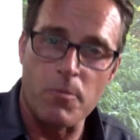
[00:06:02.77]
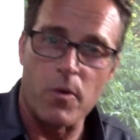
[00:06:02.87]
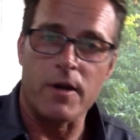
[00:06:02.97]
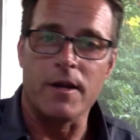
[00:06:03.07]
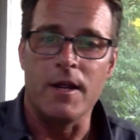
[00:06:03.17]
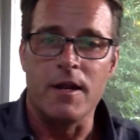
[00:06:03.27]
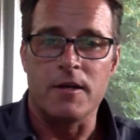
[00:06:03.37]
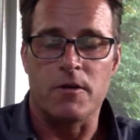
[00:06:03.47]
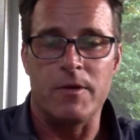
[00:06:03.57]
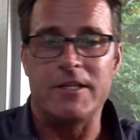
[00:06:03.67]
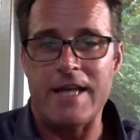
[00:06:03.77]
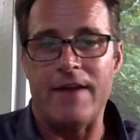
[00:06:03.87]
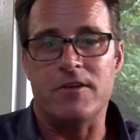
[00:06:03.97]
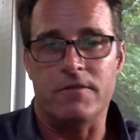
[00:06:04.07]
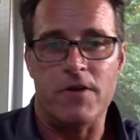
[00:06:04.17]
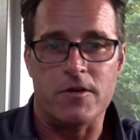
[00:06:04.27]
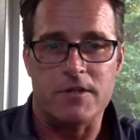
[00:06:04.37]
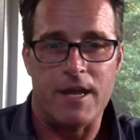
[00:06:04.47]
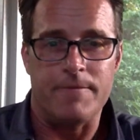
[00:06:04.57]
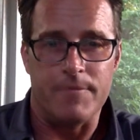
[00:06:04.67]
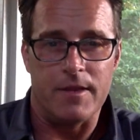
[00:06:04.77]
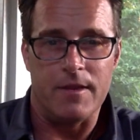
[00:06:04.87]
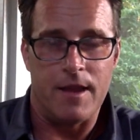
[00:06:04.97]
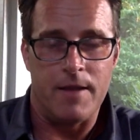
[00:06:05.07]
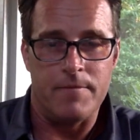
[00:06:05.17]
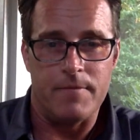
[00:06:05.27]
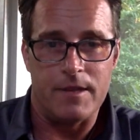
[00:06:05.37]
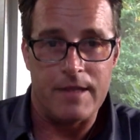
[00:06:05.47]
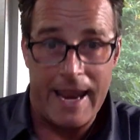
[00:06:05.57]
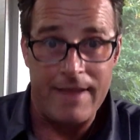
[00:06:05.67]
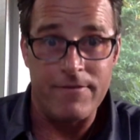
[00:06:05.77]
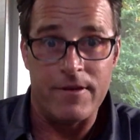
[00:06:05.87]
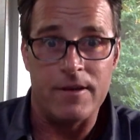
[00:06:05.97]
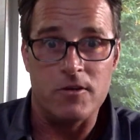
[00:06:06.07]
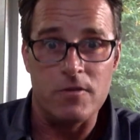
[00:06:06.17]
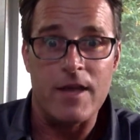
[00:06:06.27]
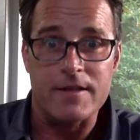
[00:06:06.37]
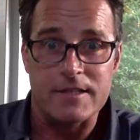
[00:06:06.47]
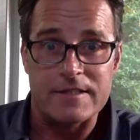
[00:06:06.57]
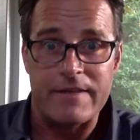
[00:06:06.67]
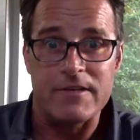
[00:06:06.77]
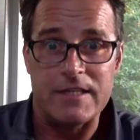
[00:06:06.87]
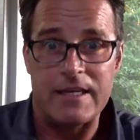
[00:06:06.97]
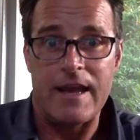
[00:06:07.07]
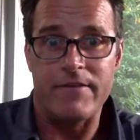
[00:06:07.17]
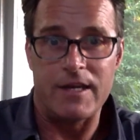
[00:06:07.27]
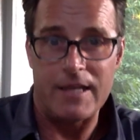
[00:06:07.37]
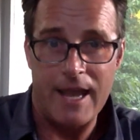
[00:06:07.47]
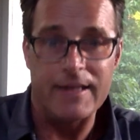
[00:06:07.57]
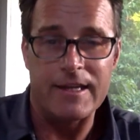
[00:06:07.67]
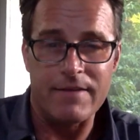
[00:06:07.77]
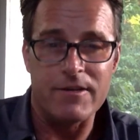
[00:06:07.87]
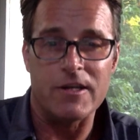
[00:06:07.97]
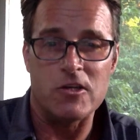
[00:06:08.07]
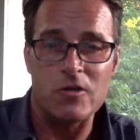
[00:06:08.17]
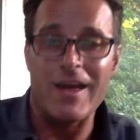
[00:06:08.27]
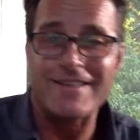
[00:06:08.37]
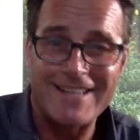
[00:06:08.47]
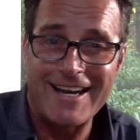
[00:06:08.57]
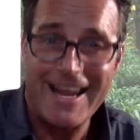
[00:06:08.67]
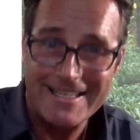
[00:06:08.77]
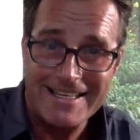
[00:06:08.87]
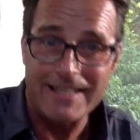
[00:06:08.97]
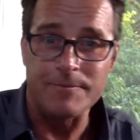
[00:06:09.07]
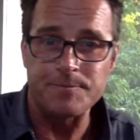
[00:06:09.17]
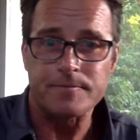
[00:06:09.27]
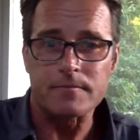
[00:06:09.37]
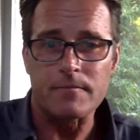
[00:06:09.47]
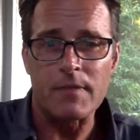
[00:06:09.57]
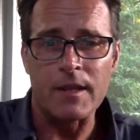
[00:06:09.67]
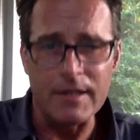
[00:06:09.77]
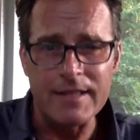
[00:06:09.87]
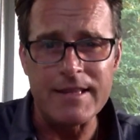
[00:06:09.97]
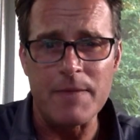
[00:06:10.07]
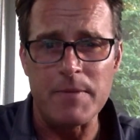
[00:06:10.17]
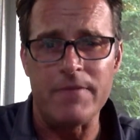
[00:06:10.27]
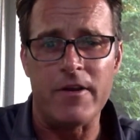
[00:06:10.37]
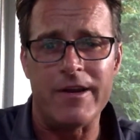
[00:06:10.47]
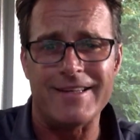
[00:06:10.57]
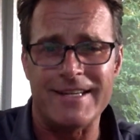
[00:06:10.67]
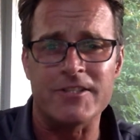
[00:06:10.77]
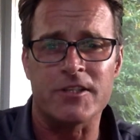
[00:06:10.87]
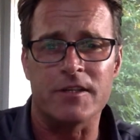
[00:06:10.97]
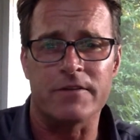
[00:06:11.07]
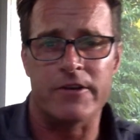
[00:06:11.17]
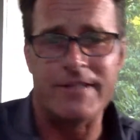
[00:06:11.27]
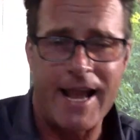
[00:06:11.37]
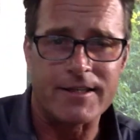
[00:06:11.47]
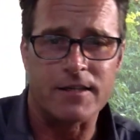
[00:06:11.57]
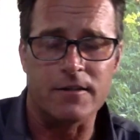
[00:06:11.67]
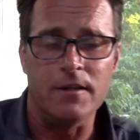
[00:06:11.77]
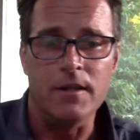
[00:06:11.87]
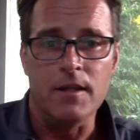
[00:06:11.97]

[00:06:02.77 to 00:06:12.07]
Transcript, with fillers: board to reach out to folks that gave in 2017, haven't yet given in 2018, and let that be very intentional and very tactical